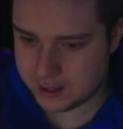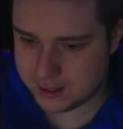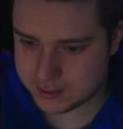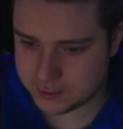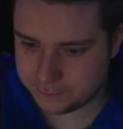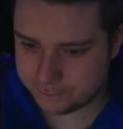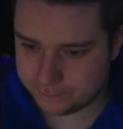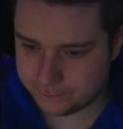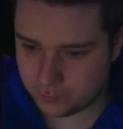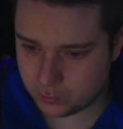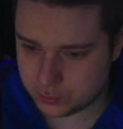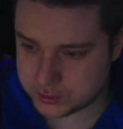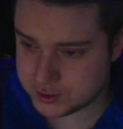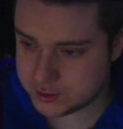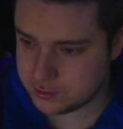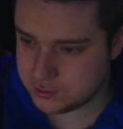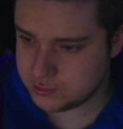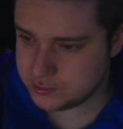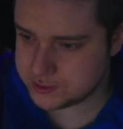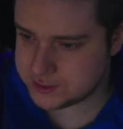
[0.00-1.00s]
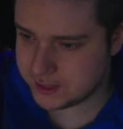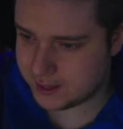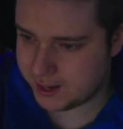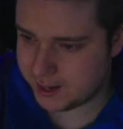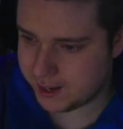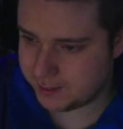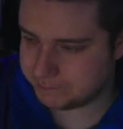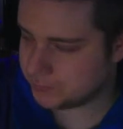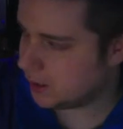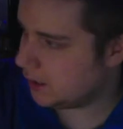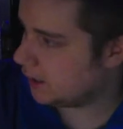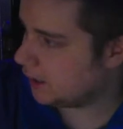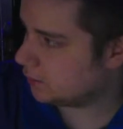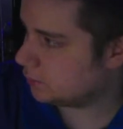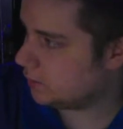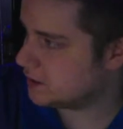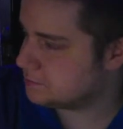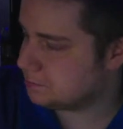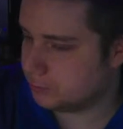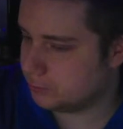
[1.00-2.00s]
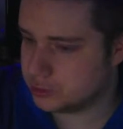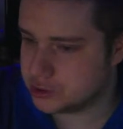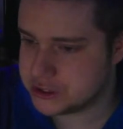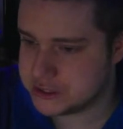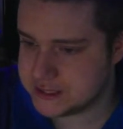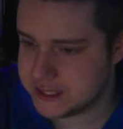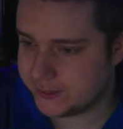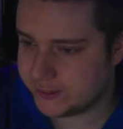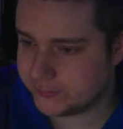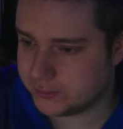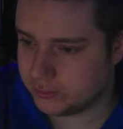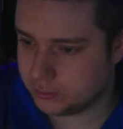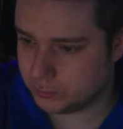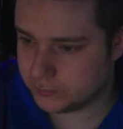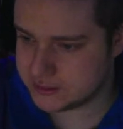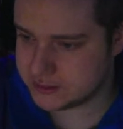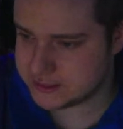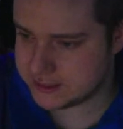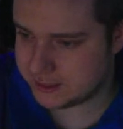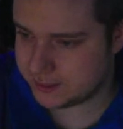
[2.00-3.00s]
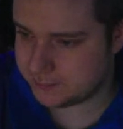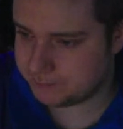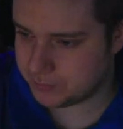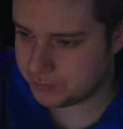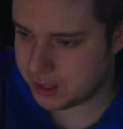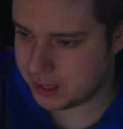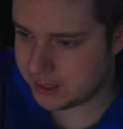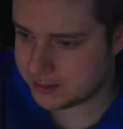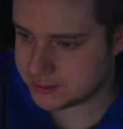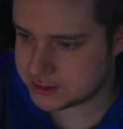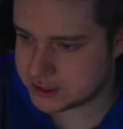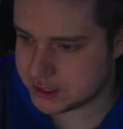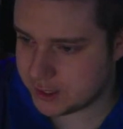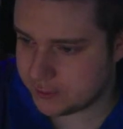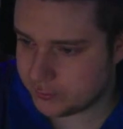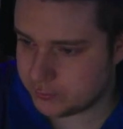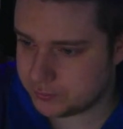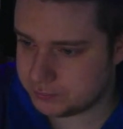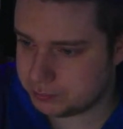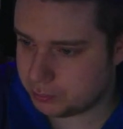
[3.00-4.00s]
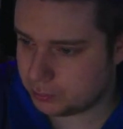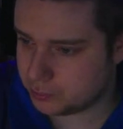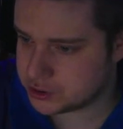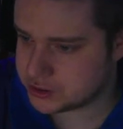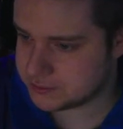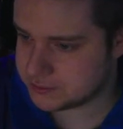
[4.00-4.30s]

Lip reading: here for Tuesday across portions out there in Louisiana, and southern portions of